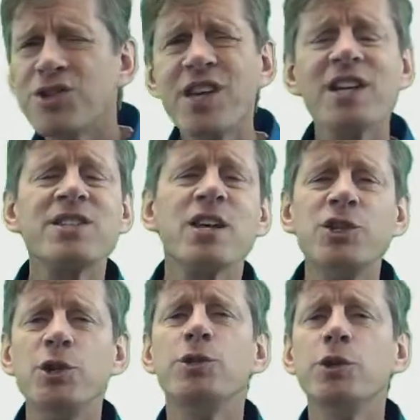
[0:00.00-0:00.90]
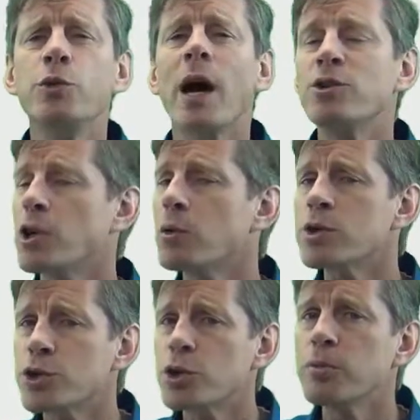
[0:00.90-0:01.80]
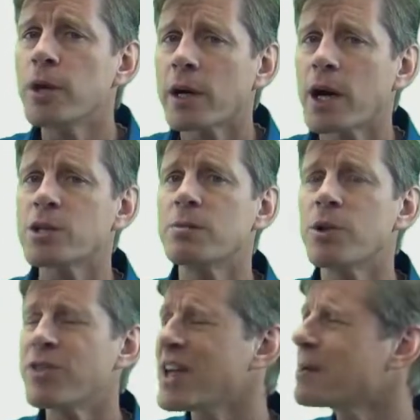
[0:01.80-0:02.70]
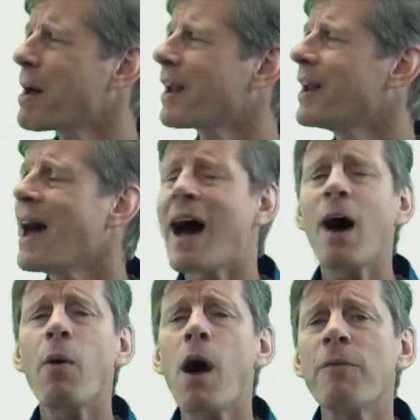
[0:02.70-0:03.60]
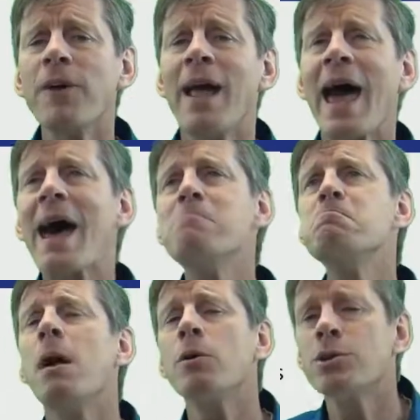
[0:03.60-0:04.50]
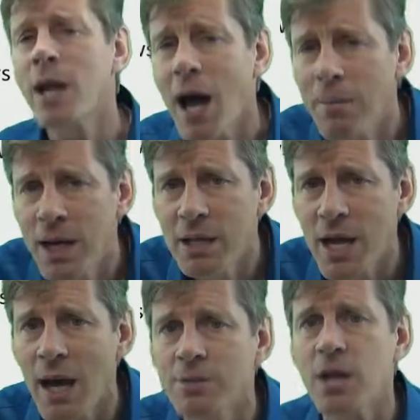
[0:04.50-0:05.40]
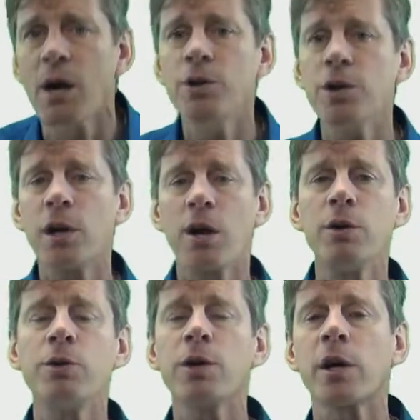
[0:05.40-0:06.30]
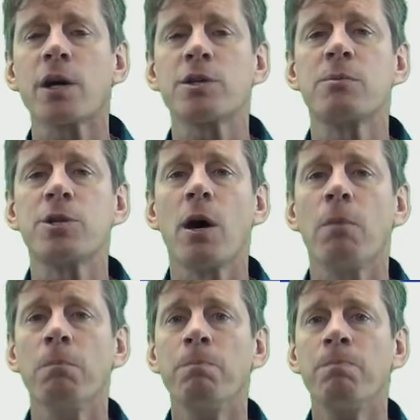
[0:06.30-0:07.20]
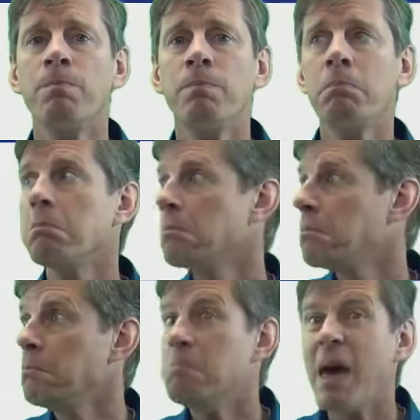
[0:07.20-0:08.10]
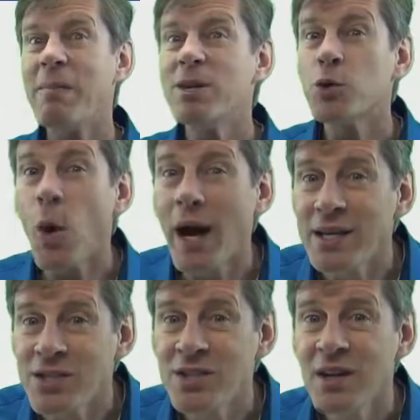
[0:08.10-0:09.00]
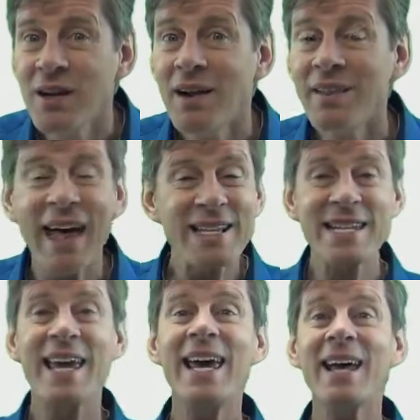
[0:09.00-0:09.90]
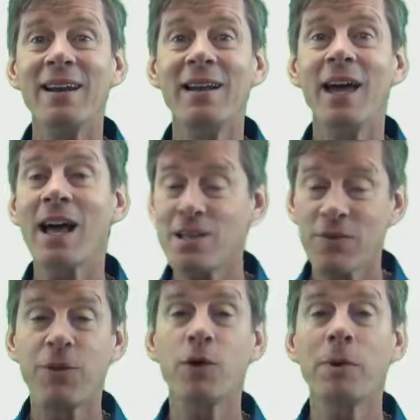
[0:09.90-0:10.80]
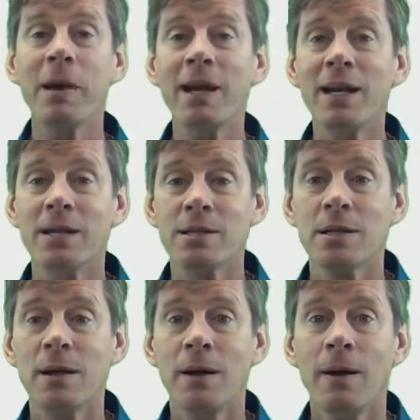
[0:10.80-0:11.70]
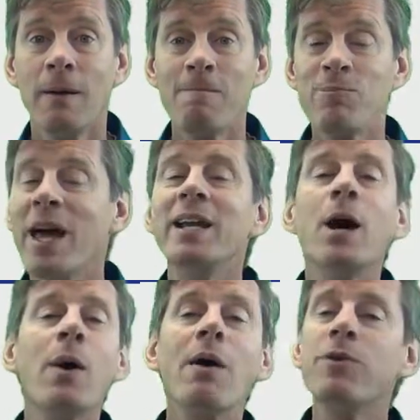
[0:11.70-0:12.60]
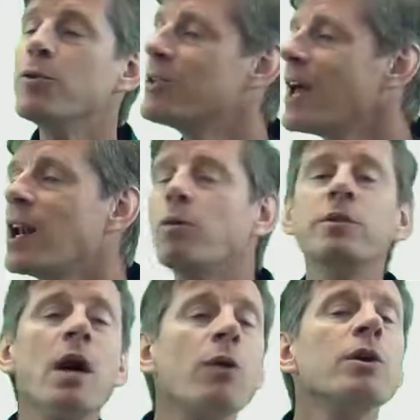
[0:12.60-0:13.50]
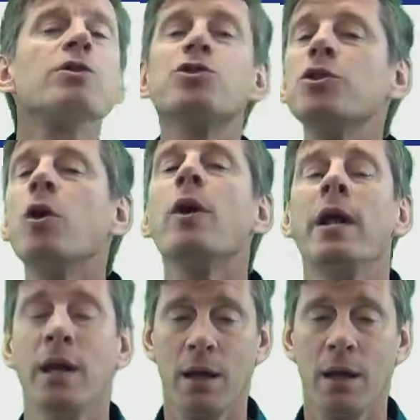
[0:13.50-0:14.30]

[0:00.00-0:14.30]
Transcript: things that you do right? Don't assume your customer. Think about it. How often, at most, how many times are you in your customer's home? Maybe twice? That's it. That's if you're doing maintenance. They know of you. They don't know your story.